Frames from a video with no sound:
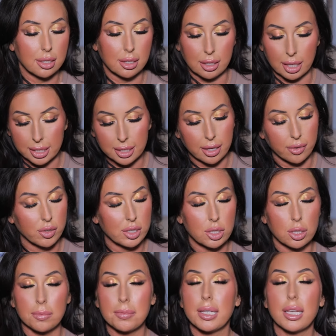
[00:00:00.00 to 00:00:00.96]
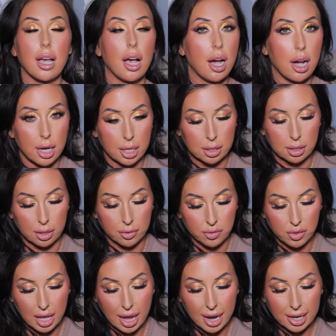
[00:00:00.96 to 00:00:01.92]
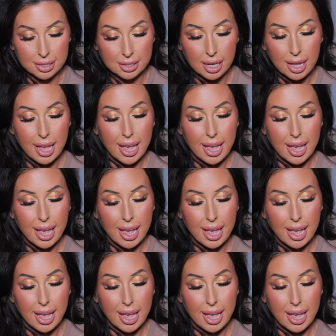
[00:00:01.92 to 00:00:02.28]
Like, give it to me. I love that.